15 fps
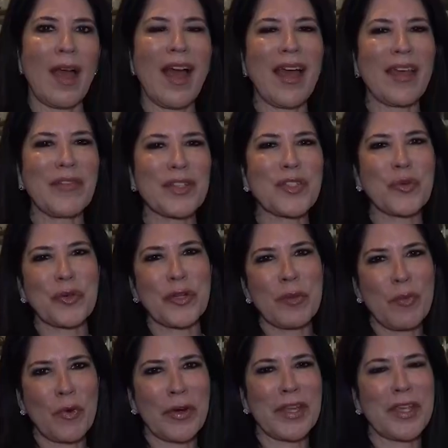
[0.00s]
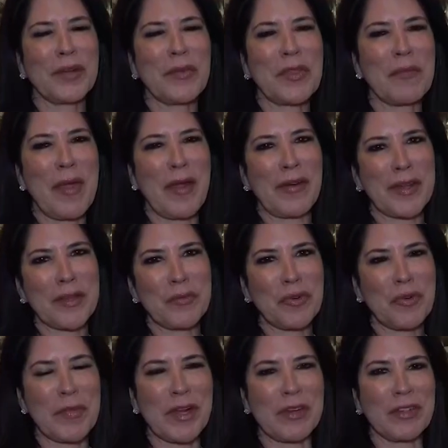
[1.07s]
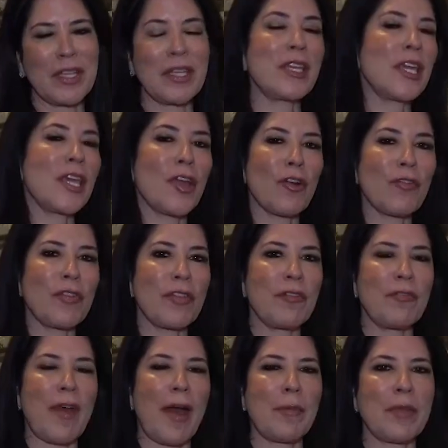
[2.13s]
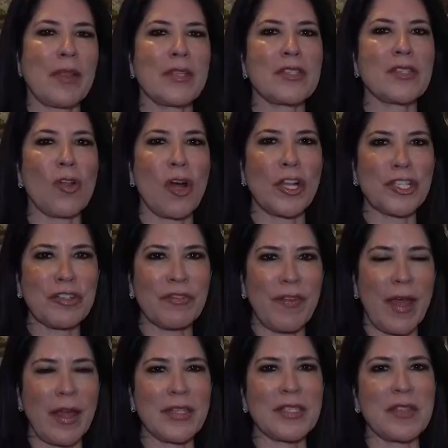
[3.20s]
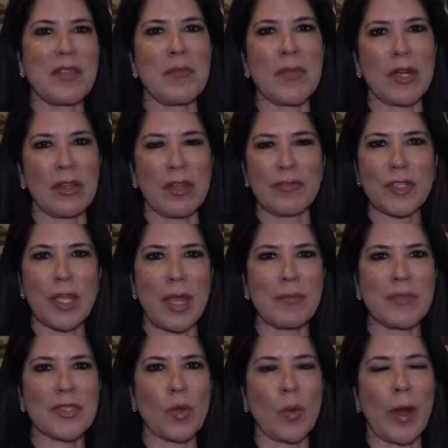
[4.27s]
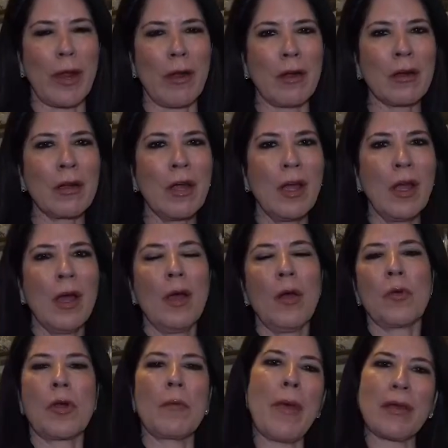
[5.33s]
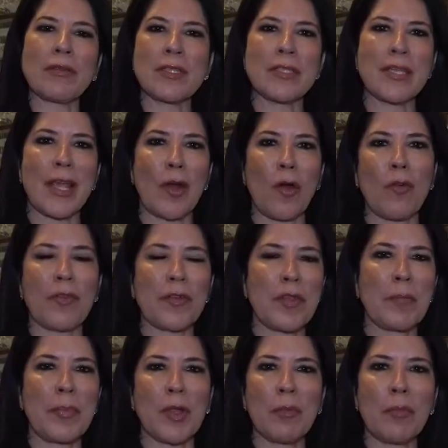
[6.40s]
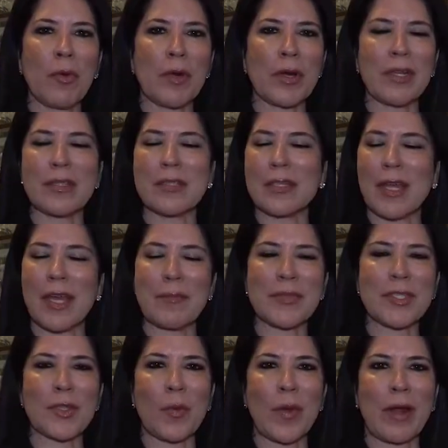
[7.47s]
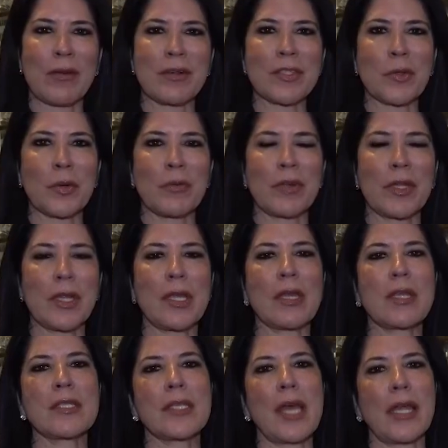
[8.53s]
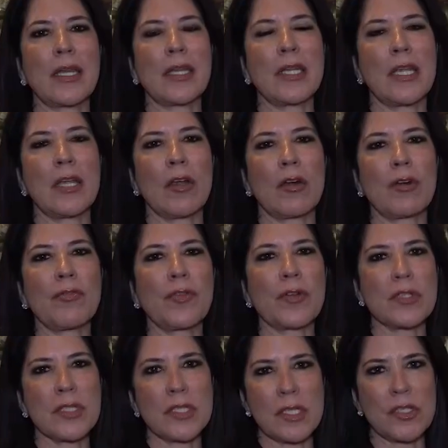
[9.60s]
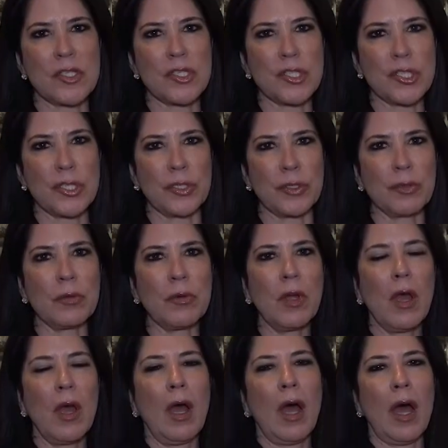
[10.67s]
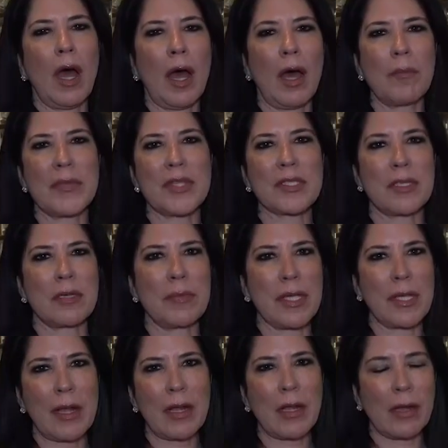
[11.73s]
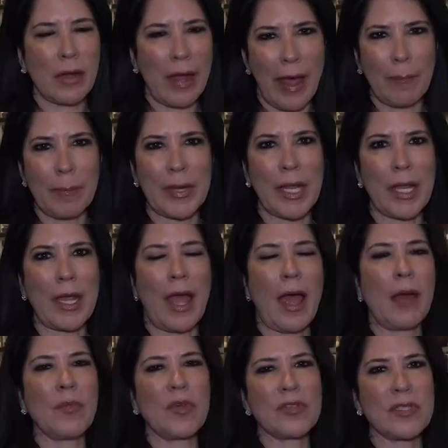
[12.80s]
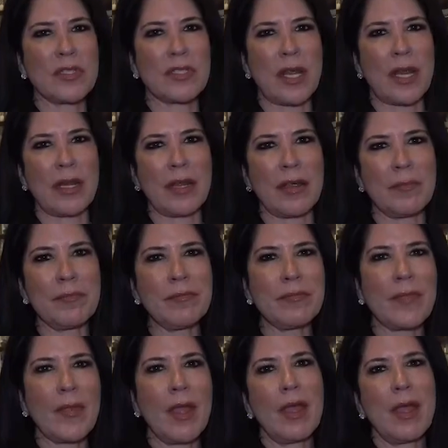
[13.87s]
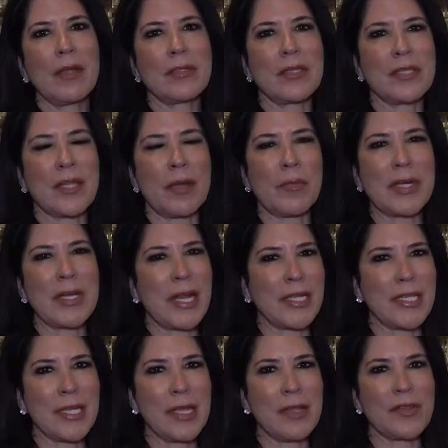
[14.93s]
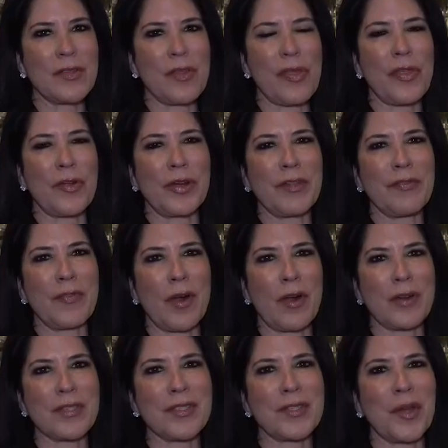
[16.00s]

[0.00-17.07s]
Hi, Victoria Morgan with American Premier League here for the fabulous launch event in the middle of Times Square. We're about to take over the billboard in Times Square, so we're really excited here for season two. It's gonna be happening at Musa Stadium, December 19th to the 31st.